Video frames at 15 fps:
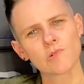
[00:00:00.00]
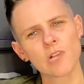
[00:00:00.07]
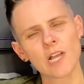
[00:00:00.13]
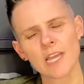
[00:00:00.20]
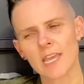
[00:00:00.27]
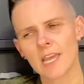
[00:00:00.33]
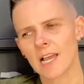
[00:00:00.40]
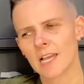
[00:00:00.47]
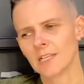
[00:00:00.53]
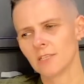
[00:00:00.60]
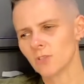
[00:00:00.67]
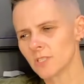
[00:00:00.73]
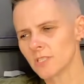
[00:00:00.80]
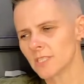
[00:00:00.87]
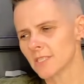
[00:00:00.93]
i i
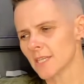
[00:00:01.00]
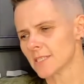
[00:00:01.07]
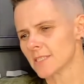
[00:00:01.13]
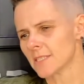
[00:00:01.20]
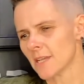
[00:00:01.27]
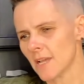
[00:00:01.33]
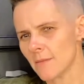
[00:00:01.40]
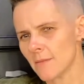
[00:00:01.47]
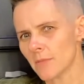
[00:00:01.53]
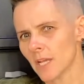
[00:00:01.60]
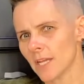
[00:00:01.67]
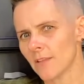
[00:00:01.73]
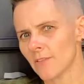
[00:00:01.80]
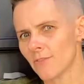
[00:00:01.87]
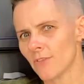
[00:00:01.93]
looked at that
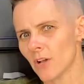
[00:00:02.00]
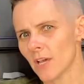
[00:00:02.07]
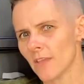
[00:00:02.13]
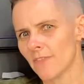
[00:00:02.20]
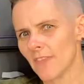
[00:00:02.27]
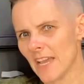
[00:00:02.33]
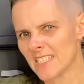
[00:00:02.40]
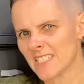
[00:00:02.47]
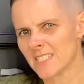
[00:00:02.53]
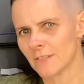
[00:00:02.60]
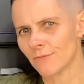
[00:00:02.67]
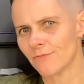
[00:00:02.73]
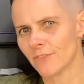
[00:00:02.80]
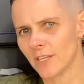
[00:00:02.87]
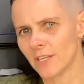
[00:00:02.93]
timeline and thought that's
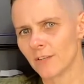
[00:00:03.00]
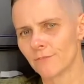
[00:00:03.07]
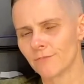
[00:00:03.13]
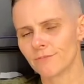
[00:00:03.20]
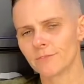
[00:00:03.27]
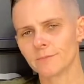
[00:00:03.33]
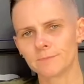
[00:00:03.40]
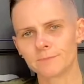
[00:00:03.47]
definitive